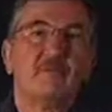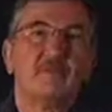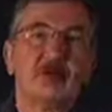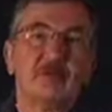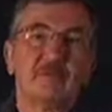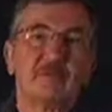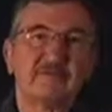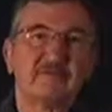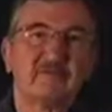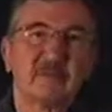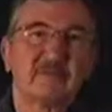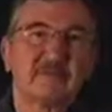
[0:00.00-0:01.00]
Most of our
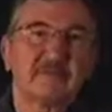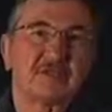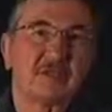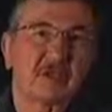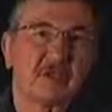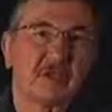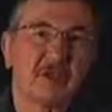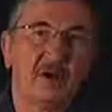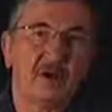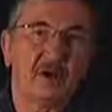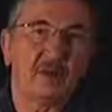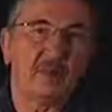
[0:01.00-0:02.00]
pesticides, not all,